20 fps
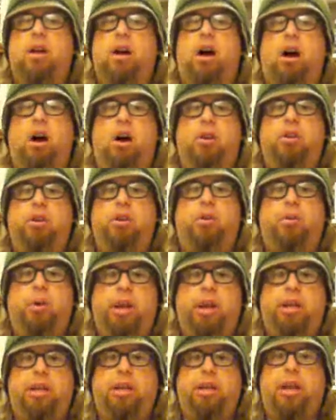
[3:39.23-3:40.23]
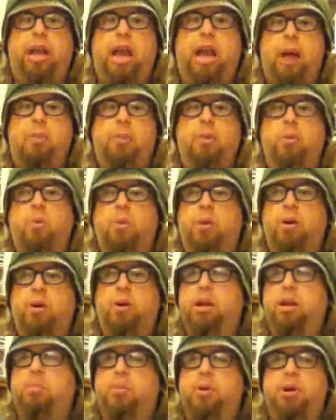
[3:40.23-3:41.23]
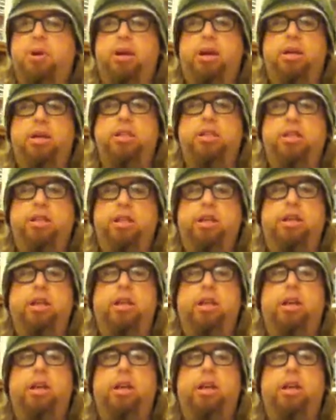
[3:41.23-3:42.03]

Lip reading: all the great camera work and production,